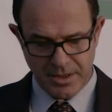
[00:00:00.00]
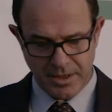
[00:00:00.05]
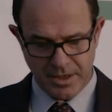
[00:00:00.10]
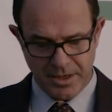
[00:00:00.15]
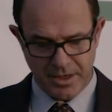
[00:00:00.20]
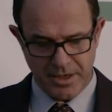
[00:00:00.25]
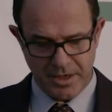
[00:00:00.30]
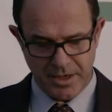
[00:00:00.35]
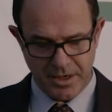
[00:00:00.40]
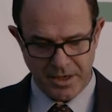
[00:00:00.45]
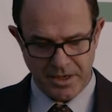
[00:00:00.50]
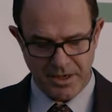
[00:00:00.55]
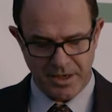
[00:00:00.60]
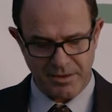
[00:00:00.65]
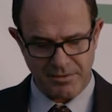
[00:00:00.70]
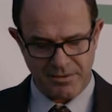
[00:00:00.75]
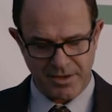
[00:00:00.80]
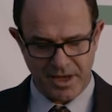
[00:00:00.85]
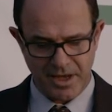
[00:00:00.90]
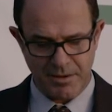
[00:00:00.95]
in
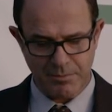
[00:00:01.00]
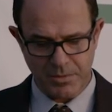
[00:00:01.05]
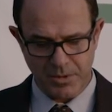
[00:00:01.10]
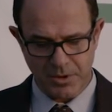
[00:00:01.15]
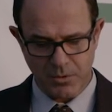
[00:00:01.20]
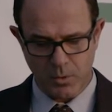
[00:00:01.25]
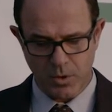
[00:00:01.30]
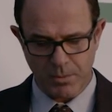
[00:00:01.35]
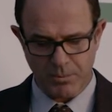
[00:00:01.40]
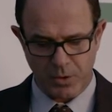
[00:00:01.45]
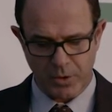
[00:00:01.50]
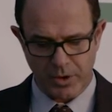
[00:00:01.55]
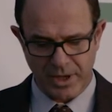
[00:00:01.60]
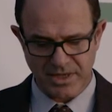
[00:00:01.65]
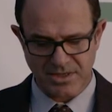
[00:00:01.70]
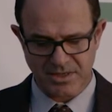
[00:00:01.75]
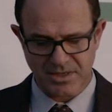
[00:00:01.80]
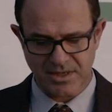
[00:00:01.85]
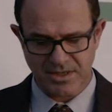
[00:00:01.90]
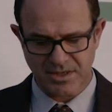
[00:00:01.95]
a time when
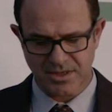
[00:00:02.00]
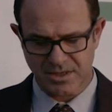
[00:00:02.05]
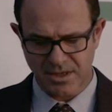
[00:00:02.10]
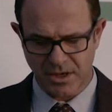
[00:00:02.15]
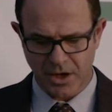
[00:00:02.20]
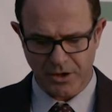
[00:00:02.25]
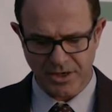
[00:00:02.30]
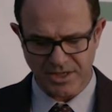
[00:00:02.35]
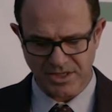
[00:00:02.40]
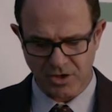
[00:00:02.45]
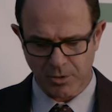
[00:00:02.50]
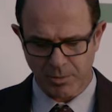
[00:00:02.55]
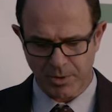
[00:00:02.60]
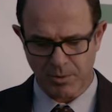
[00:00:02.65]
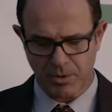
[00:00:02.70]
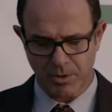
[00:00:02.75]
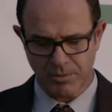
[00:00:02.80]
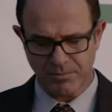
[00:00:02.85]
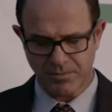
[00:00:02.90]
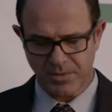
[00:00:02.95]
progress is
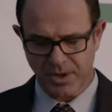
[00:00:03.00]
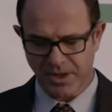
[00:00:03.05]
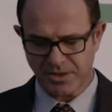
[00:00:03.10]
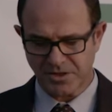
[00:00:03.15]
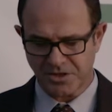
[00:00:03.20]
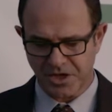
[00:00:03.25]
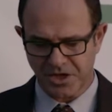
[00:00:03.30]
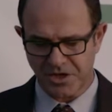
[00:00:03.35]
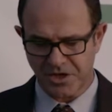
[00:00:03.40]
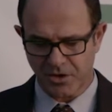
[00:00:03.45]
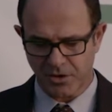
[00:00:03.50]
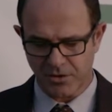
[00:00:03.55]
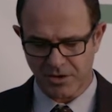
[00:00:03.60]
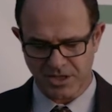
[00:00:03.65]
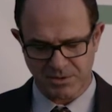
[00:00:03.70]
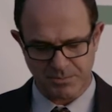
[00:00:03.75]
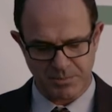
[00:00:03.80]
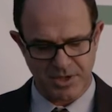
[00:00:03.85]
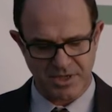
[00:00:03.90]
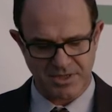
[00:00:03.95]
unstoppable and technical
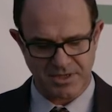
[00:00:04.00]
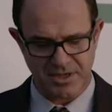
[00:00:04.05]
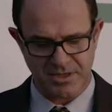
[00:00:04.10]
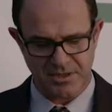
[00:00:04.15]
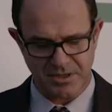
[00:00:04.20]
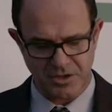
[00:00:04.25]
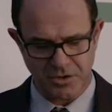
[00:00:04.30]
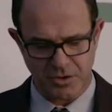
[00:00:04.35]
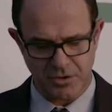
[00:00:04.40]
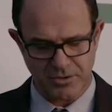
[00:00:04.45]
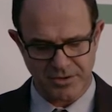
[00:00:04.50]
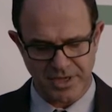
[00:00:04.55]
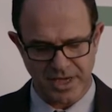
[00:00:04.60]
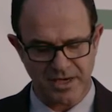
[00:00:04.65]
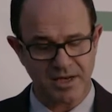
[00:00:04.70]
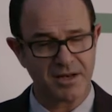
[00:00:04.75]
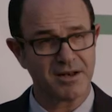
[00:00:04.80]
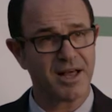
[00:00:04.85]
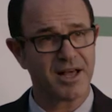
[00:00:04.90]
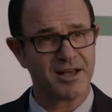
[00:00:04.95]
is present in our
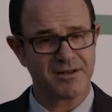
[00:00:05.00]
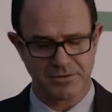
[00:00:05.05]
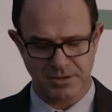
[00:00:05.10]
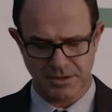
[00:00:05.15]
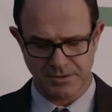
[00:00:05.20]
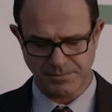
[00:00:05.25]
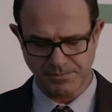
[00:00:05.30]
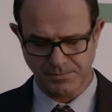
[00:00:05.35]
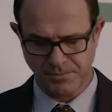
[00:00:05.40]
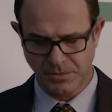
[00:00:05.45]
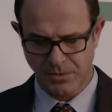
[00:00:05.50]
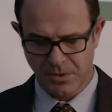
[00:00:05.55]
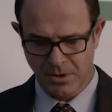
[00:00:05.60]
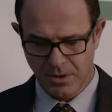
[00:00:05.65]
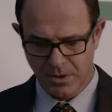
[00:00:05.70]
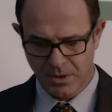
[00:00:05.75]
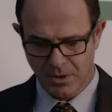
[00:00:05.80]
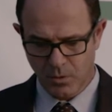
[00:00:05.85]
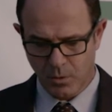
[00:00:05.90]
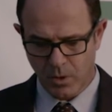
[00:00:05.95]
daily lives,
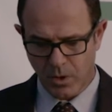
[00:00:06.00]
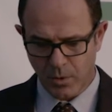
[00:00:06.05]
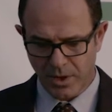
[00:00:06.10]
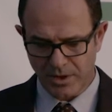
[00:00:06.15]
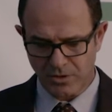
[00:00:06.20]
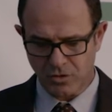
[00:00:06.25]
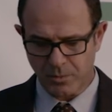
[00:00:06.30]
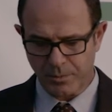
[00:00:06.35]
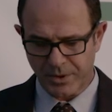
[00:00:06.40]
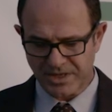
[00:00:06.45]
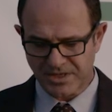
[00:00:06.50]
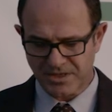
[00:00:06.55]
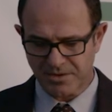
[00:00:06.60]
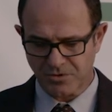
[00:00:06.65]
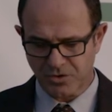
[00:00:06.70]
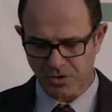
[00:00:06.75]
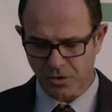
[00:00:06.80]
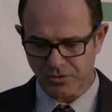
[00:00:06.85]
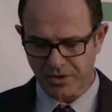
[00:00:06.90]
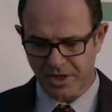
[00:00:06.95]
we want to
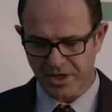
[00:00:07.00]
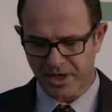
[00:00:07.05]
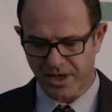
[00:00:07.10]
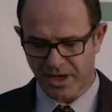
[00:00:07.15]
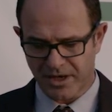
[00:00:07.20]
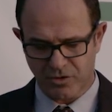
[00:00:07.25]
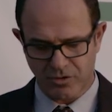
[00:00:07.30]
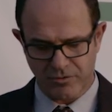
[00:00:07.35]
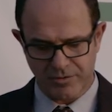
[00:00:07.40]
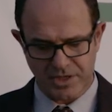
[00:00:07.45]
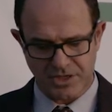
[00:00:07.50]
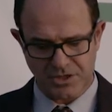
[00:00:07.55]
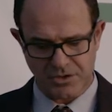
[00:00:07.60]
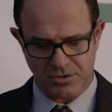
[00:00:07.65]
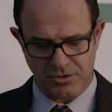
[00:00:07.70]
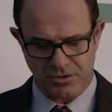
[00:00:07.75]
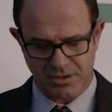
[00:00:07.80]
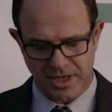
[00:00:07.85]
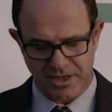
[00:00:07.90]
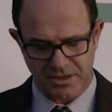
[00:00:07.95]
present some technical
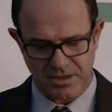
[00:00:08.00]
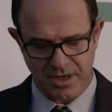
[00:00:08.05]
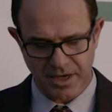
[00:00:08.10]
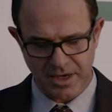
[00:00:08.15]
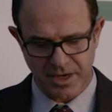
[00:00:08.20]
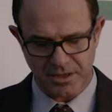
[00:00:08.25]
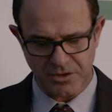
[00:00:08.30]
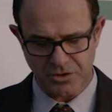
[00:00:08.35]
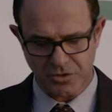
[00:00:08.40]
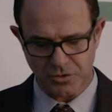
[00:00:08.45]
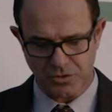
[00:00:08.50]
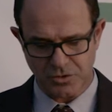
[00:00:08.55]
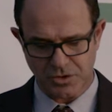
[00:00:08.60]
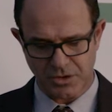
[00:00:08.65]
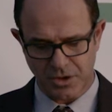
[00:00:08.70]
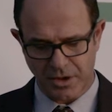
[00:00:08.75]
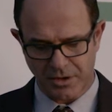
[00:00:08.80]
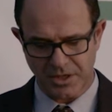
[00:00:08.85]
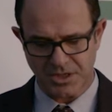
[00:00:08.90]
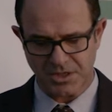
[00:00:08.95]
innovation that are
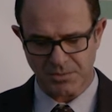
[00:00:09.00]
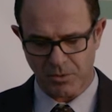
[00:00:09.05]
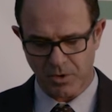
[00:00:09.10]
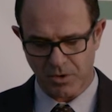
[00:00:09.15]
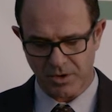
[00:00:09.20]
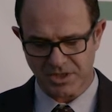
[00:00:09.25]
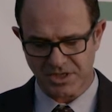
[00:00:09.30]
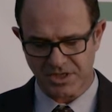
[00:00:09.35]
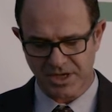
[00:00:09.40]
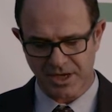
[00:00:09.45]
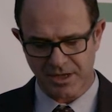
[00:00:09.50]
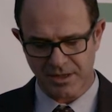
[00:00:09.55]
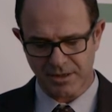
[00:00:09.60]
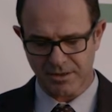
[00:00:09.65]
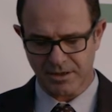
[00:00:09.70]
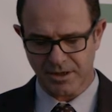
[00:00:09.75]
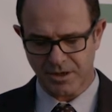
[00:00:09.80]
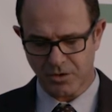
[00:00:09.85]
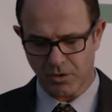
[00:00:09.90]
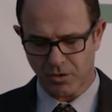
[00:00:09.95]
used on a small scale
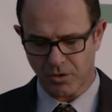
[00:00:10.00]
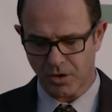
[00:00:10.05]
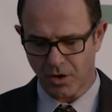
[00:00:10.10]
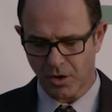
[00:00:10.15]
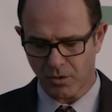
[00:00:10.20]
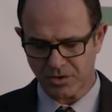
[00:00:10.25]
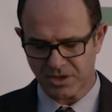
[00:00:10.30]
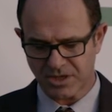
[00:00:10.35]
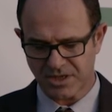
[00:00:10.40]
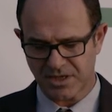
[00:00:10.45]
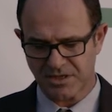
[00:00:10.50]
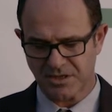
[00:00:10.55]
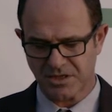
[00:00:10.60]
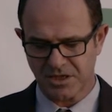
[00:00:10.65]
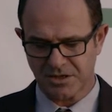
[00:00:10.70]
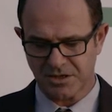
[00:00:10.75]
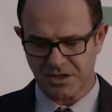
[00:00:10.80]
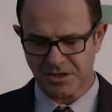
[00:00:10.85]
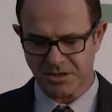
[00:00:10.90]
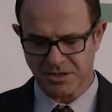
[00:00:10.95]
in our houses and
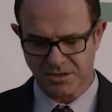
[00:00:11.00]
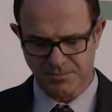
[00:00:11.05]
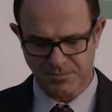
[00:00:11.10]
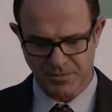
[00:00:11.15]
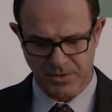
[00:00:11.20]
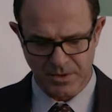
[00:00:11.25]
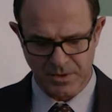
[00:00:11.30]
cities,